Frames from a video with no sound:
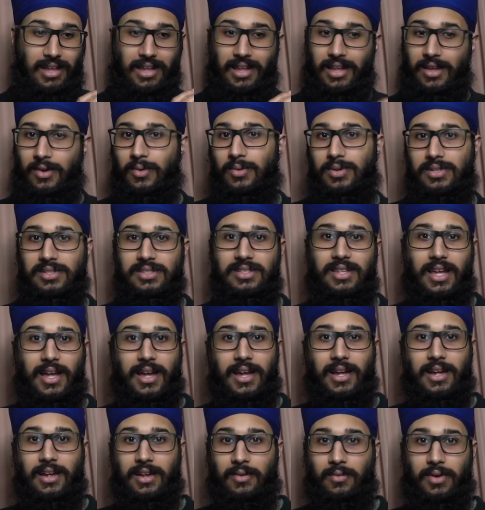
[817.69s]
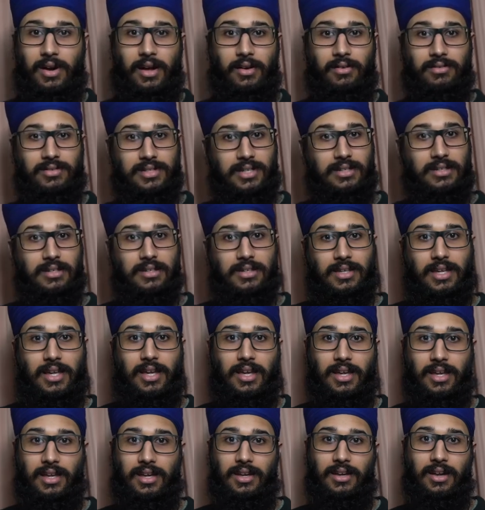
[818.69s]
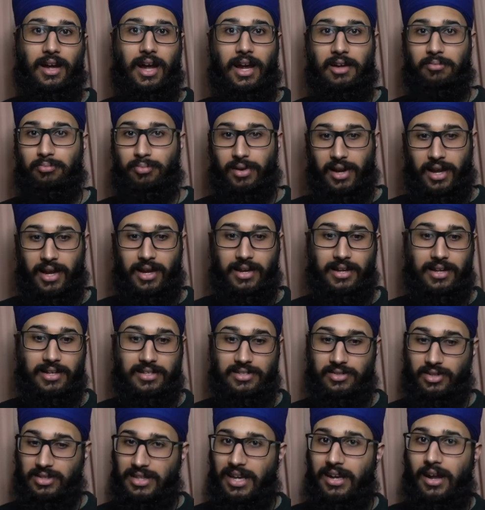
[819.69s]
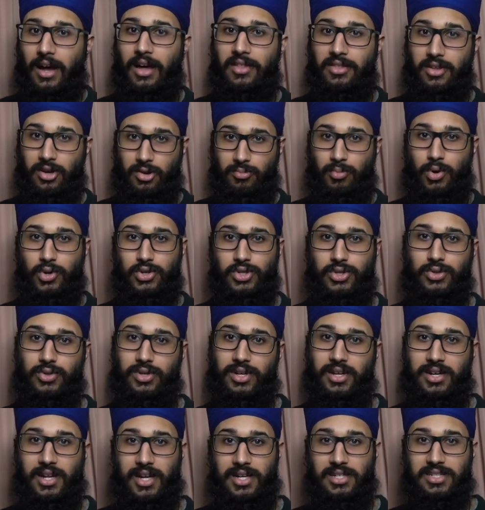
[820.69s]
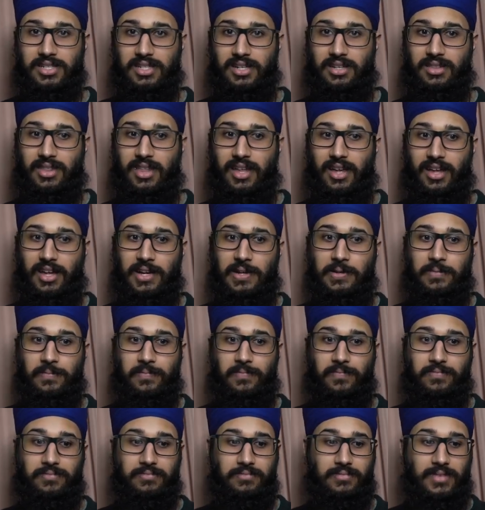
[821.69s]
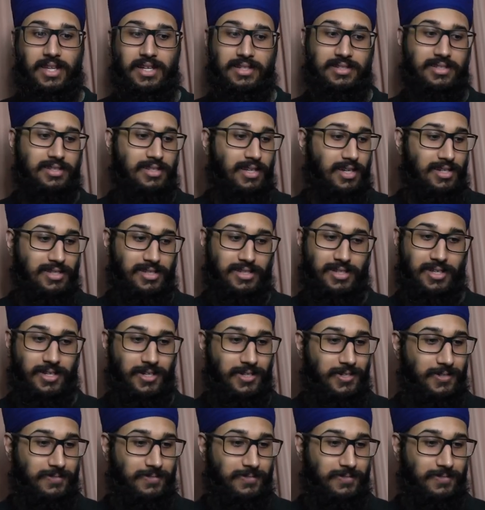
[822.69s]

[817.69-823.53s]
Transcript: It was there when I was like a kid. I played it. It's got that other emotional connection there. It's just...